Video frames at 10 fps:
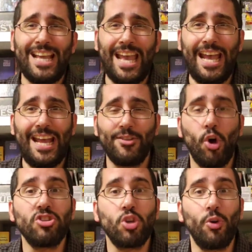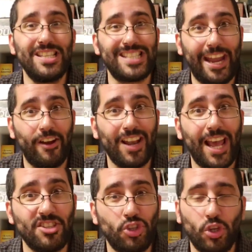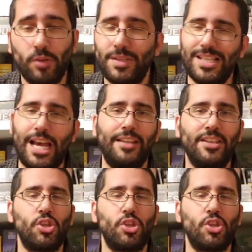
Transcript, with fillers: And also his Airlines Europe design.